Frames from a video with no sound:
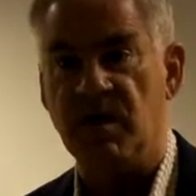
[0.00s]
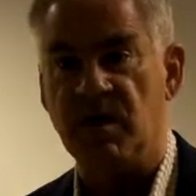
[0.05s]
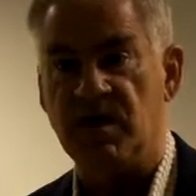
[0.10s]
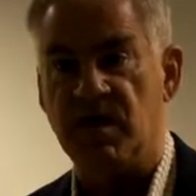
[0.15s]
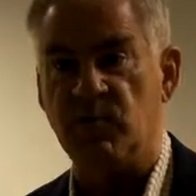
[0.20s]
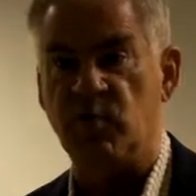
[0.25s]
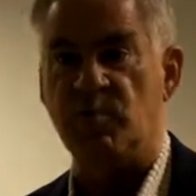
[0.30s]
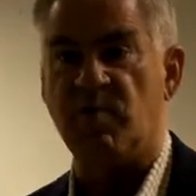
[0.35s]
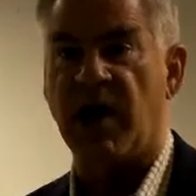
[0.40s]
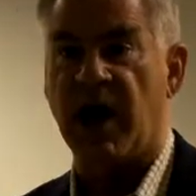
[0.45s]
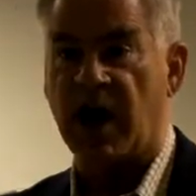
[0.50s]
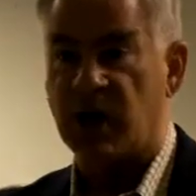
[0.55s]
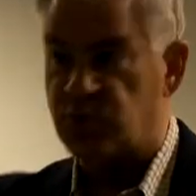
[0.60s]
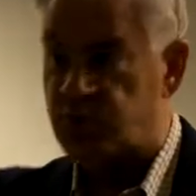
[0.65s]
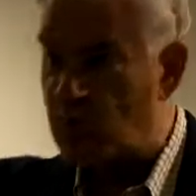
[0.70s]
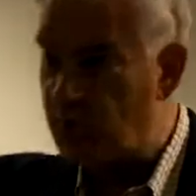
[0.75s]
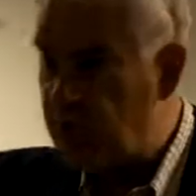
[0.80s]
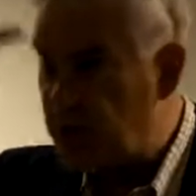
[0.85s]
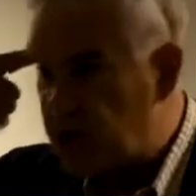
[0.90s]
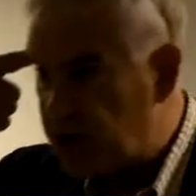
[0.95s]
then we might as
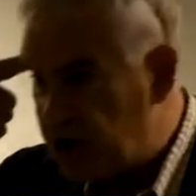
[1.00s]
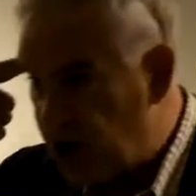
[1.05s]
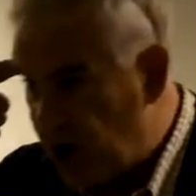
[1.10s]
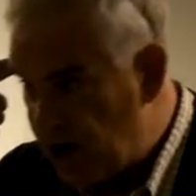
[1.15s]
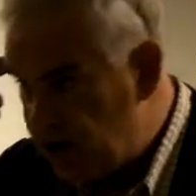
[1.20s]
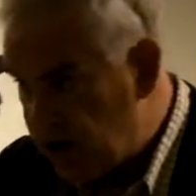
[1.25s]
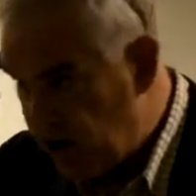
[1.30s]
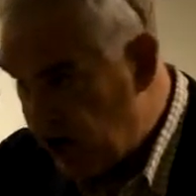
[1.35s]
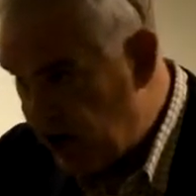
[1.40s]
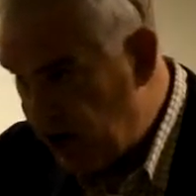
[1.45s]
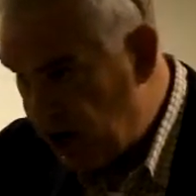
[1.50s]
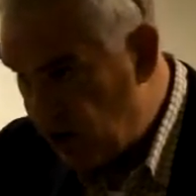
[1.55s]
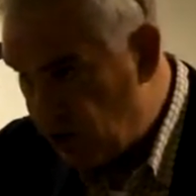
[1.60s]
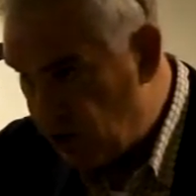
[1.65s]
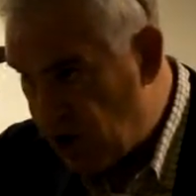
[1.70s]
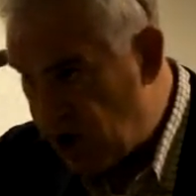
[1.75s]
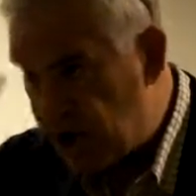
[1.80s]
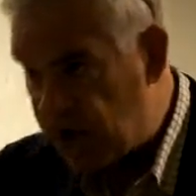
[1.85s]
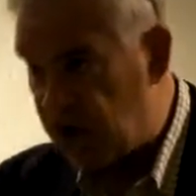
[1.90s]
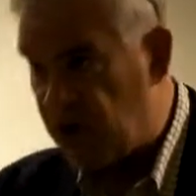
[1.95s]
well put a gun to our head
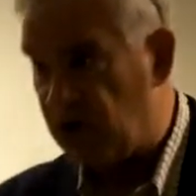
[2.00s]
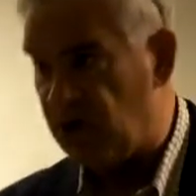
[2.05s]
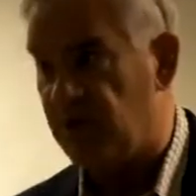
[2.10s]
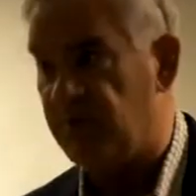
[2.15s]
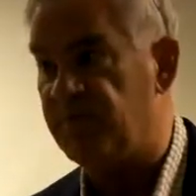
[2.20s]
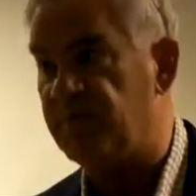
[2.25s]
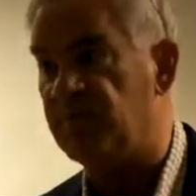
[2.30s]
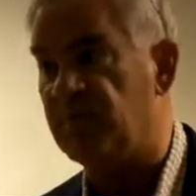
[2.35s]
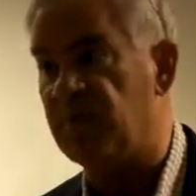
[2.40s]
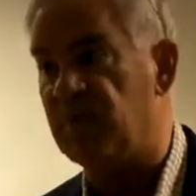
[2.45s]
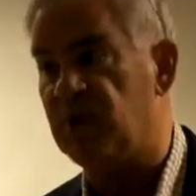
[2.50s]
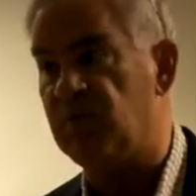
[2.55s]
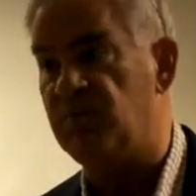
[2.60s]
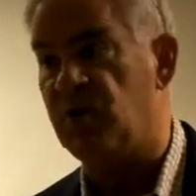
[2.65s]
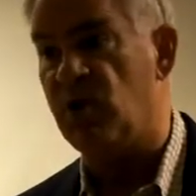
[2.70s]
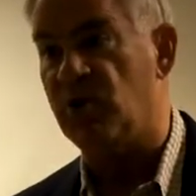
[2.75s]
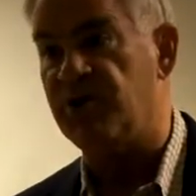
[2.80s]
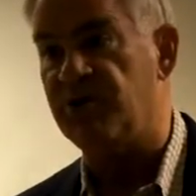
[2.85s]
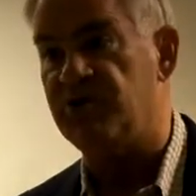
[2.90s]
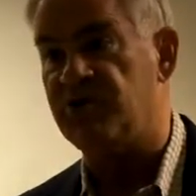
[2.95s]
right now and
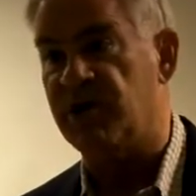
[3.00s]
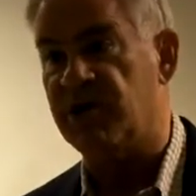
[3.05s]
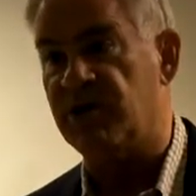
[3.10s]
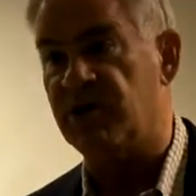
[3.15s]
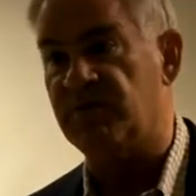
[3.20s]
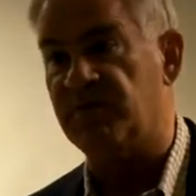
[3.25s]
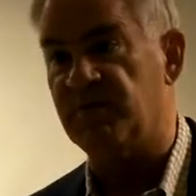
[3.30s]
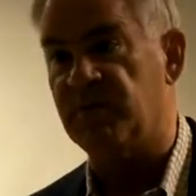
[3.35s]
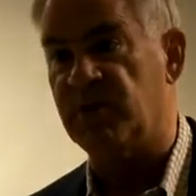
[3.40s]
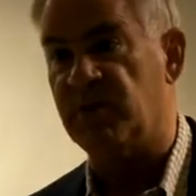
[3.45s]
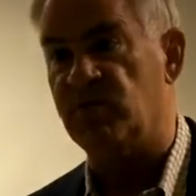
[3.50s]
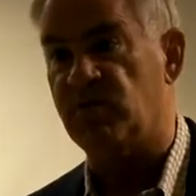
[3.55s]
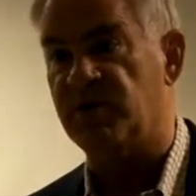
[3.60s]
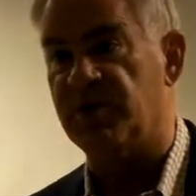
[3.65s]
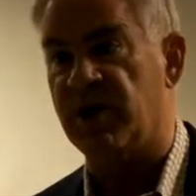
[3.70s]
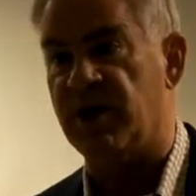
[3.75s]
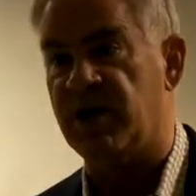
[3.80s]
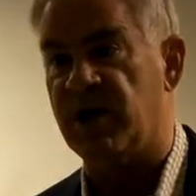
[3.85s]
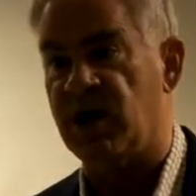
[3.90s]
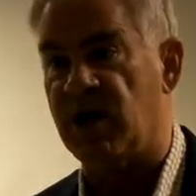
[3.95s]
pull the trigger. It will
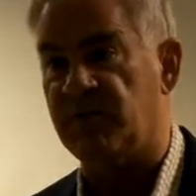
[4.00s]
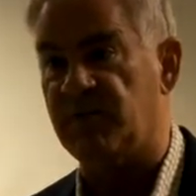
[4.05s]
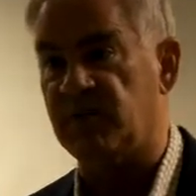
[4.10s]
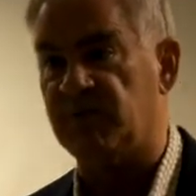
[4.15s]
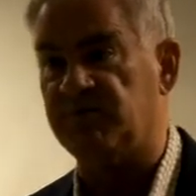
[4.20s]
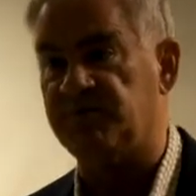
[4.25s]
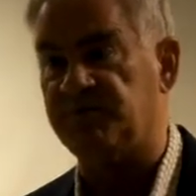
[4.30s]
not happen.